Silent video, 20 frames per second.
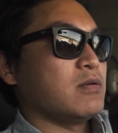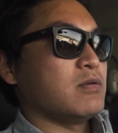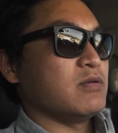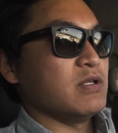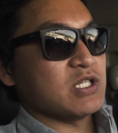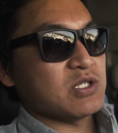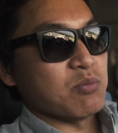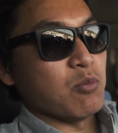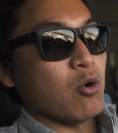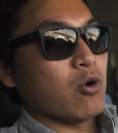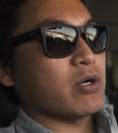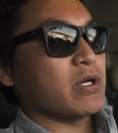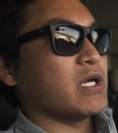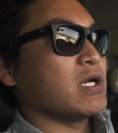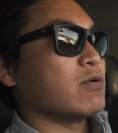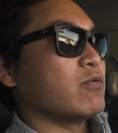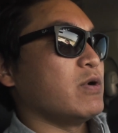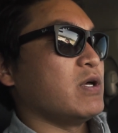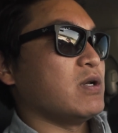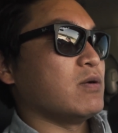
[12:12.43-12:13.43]
this
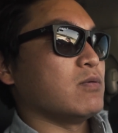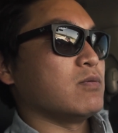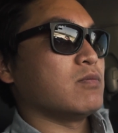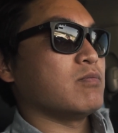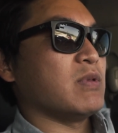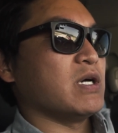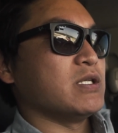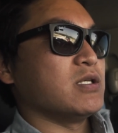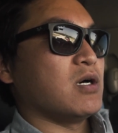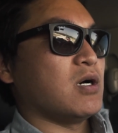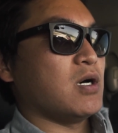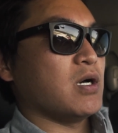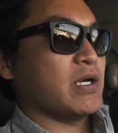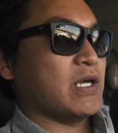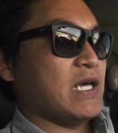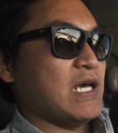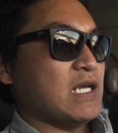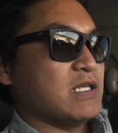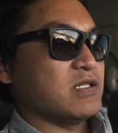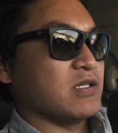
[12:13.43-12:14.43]
morning when my dog
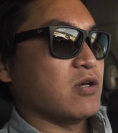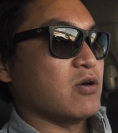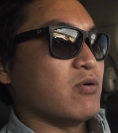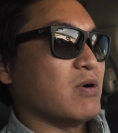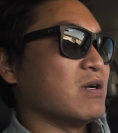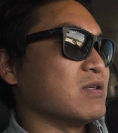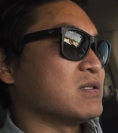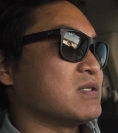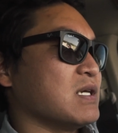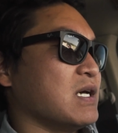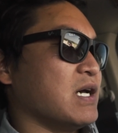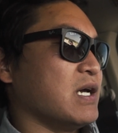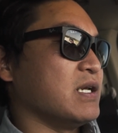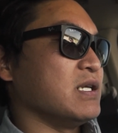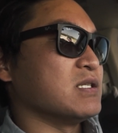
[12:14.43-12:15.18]
had to go outside.